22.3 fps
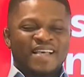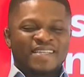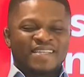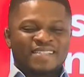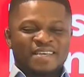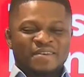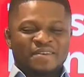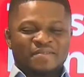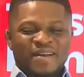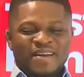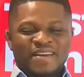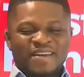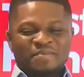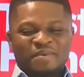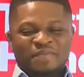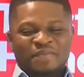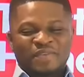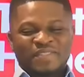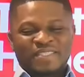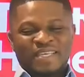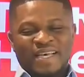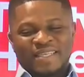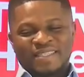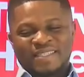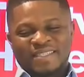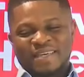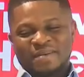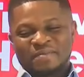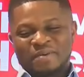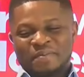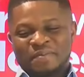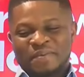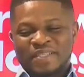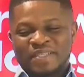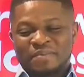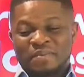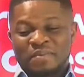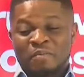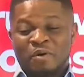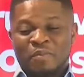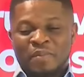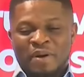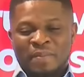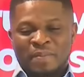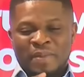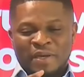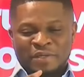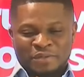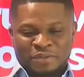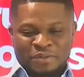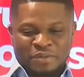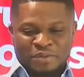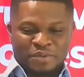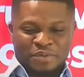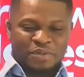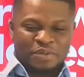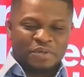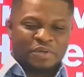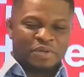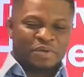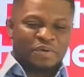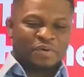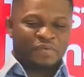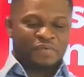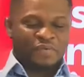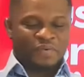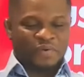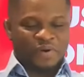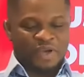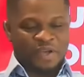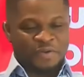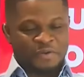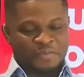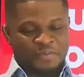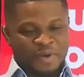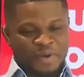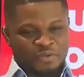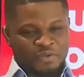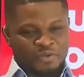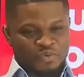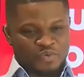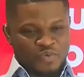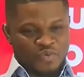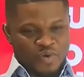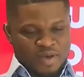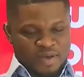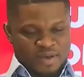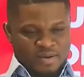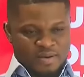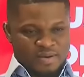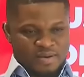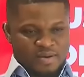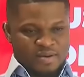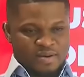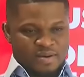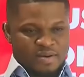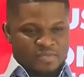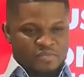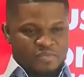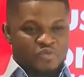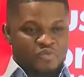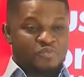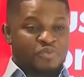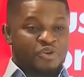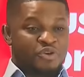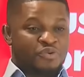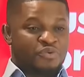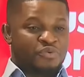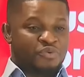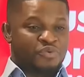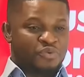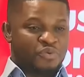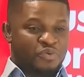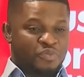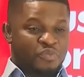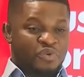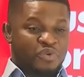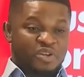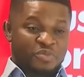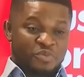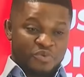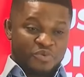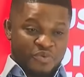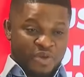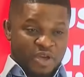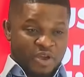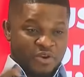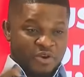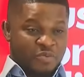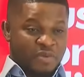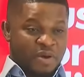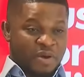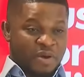I'm suffering if it is a person about my basso. For Eduma Swan, Mumiano, Munimuniano,